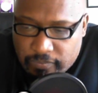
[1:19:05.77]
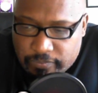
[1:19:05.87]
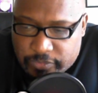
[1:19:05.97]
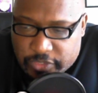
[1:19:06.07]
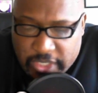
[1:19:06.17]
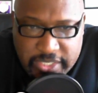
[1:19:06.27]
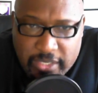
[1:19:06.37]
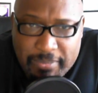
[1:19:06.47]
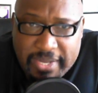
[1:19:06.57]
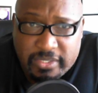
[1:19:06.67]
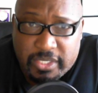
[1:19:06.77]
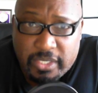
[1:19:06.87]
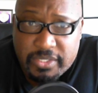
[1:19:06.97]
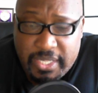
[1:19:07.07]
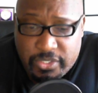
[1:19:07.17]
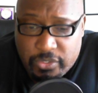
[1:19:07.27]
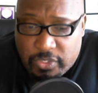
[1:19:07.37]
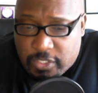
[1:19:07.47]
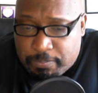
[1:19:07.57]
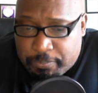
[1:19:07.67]
She doesn't need anybody. She doesn't need you to
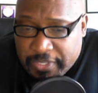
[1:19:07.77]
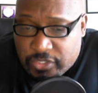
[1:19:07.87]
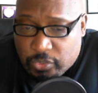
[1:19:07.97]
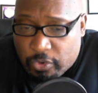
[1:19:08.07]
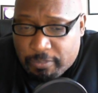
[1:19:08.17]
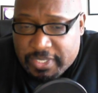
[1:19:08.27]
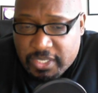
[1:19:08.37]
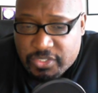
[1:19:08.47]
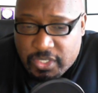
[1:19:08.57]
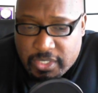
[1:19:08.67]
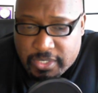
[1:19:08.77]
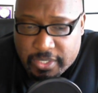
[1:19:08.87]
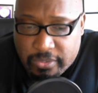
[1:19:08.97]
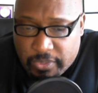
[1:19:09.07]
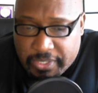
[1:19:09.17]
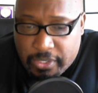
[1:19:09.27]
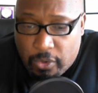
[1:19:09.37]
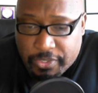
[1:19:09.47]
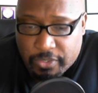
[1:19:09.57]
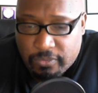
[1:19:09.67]
speak to her because she doesn't really
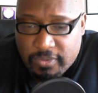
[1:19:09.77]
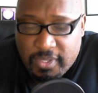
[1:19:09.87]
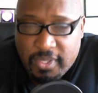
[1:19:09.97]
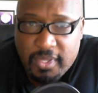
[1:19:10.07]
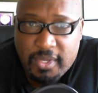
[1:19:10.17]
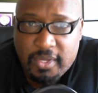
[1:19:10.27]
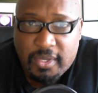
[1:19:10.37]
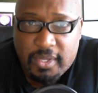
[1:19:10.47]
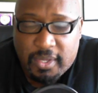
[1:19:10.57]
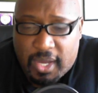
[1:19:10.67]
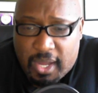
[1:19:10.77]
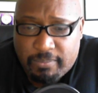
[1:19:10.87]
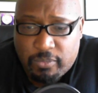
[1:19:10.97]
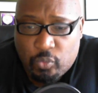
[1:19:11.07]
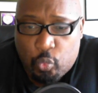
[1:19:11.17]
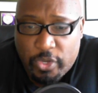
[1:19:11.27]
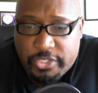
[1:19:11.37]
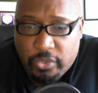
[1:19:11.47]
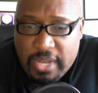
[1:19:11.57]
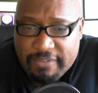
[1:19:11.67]
know you. Would
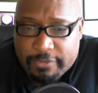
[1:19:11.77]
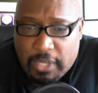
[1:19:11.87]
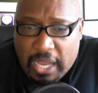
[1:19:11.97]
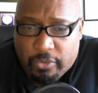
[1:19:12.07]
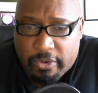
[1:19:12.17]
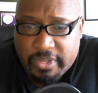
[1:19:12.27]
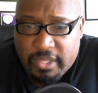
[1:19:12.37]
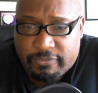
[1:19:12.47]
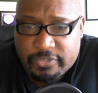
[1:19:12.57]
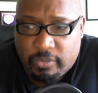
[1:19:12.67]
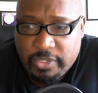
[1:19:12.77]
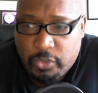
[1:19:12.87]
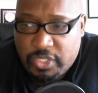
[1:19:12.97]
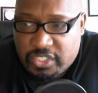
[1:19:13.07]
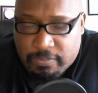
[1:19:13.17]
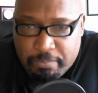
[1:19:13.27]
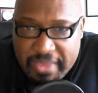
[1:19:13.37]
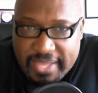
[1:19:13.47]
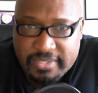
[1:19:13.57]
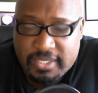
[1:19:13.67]
you not feel awkward if someone you just
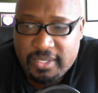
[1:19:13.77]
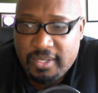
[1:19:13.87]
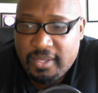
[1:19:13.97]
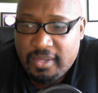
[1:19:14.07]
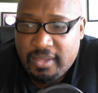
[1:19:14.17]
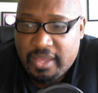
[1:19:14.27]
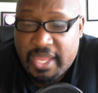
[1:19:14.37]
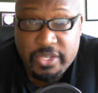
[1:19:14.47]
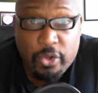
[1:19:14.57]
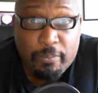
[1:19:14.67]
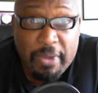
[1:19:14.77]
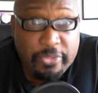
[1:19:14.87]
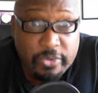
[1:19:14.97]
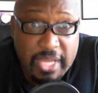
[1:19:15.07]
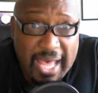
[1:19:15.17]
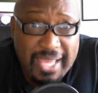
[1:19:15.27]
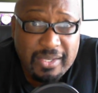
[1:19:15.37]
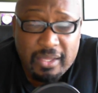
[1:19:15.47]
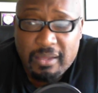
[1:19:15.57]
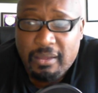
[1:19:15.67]
met and your mother
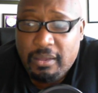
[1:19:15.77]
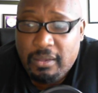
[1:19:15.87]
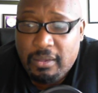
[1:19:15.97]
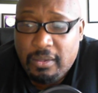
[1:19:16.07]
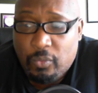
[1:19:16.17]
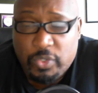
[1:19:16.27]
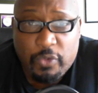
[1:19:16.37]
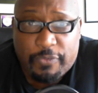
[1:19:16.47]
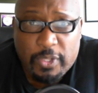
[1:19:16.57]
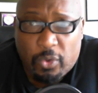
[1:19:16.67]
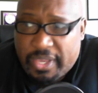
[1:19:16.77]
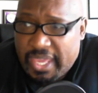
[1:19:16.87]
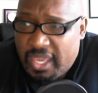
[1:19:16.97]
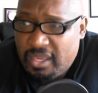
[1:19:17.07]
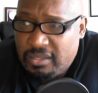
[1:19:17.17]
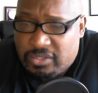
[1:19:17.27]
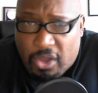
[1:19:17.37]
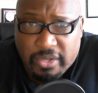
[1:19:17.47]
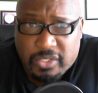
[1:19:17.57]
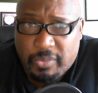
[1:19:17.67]
died? Would you feel okay
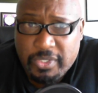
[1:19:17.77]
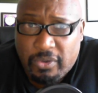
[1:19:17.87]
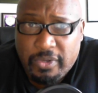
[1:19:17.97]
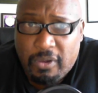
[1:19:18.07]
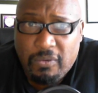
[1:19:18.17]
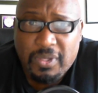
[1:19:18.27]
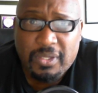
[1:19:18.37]
talking to someone you don't know?